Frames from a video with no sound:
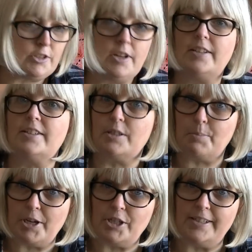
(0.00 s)
It's the
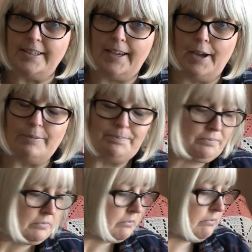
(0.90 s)
special DK.
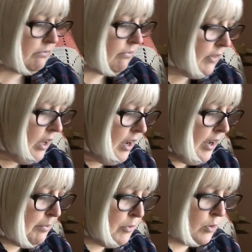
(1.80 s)

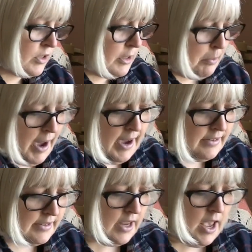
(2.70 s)
Those are the
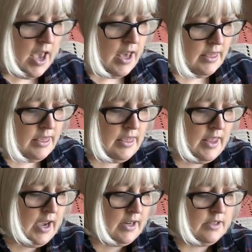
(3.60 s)
packs
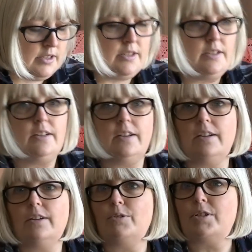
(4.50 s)
that
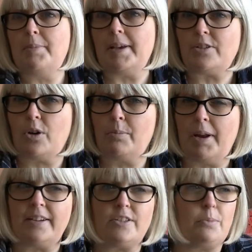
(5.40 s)
Lucy makes her
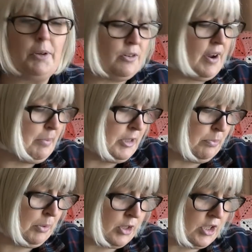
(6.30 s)
blankets up, and you're able to
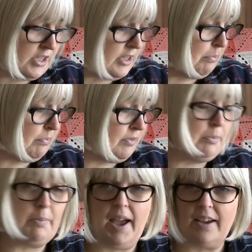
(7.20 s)
purchase the
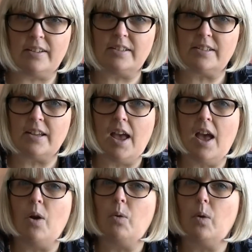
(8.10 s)
packs,
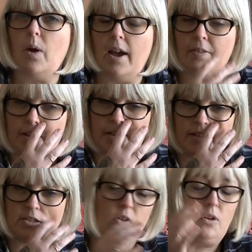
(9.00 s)
and that
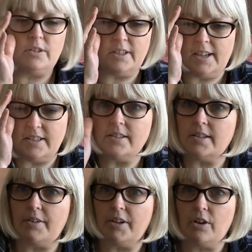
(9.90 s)
has all the necessary